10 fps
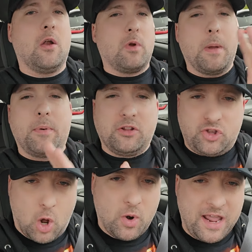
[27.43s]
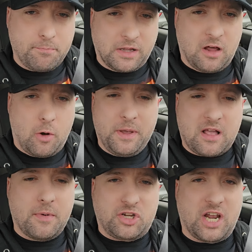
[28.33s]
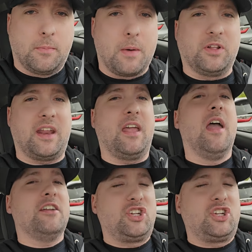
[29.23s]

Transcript: Remember to donate below, become a channel member today,